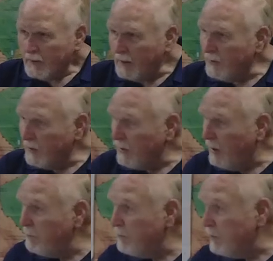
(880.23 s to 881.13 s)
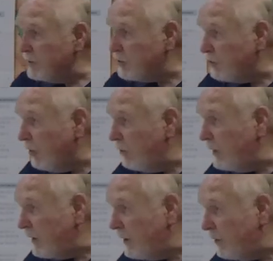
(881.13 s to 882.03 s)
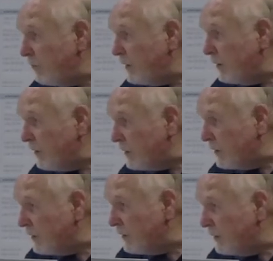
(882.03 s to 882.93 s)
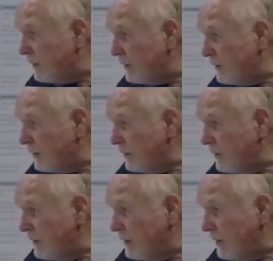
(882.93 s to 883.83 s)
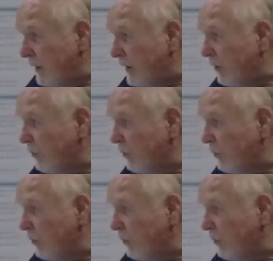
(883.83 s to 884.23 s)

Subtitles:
And the number is growing in America at a